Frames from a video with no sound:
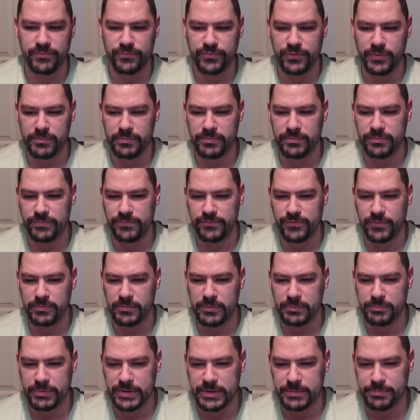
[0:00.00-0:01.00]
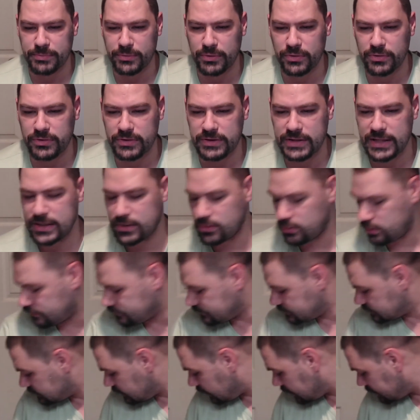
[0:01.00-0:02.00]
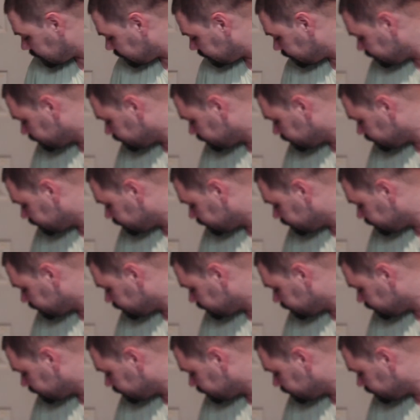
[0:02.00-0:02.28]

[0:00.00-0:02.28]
the people. And then all of a sudden,